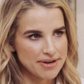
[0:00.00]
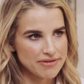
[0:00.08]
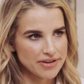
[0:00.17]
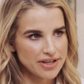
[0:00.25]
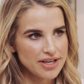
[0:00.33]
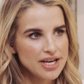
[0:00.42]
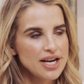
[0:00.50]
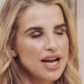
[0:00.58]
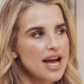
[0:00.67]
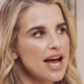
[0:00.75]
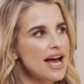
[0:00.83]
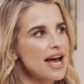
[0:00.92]
over. Right.
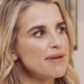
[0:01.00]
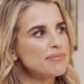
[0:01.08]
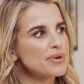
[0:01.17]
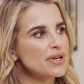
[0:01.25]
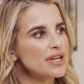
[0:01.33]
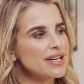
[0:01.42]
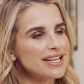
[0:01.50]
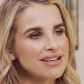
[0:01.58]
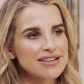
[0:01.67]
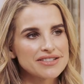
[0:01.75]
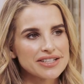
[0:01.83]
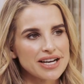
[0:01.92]
Uh, but
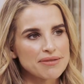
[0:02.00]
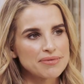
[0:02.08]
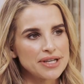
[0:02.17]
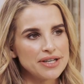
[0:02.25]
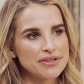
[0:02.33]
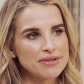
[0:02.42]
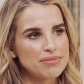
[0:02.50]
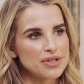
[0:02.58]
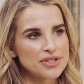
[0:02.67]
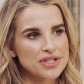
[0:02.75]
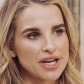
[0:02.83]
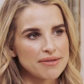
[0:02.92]
Leonardo DiCaprio,
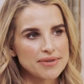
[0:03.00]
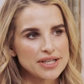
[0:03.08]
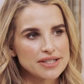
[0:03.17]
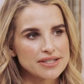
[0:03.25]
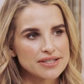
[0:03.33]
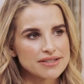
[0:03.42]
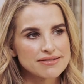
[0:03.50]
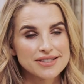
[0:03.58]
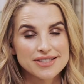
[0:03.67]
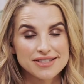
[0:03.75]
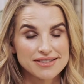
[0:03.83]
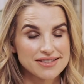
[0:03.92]
Blood Diamond,
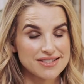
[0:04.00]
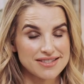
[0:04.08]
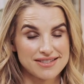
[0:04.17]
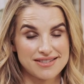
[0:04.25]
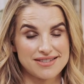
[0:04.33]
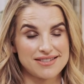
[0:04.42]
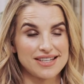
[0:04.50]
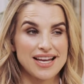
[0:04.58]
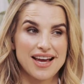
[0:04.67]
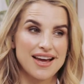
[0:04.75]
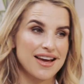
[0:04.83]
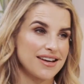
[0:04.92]
just yeah,